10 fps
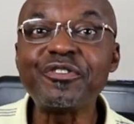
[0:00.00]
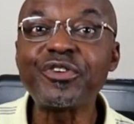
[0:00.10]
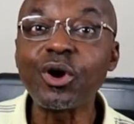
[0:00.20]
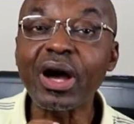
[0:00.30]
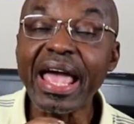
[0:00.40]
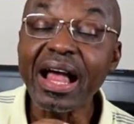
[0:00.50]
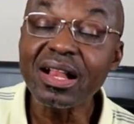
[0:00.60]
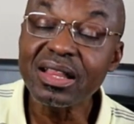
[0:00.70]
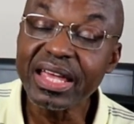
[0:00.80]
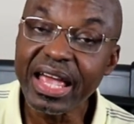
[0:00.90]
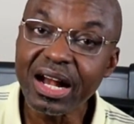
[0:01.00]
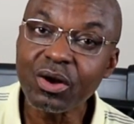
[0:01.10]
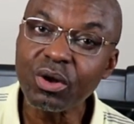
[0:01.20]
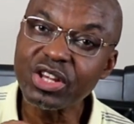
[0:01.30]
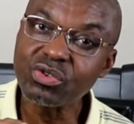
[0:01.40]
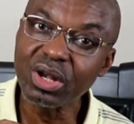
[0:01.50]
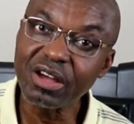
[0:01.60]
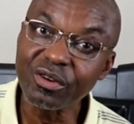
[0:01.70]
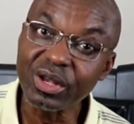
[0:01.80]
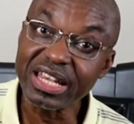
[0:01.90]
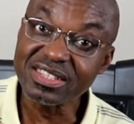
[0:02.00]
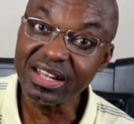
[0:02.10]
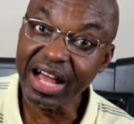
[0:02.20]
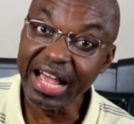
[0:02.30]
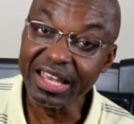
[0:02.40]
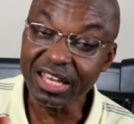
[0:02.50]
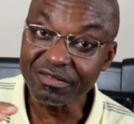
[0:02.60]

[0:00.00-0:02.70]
if your LDL cholesterol level is high,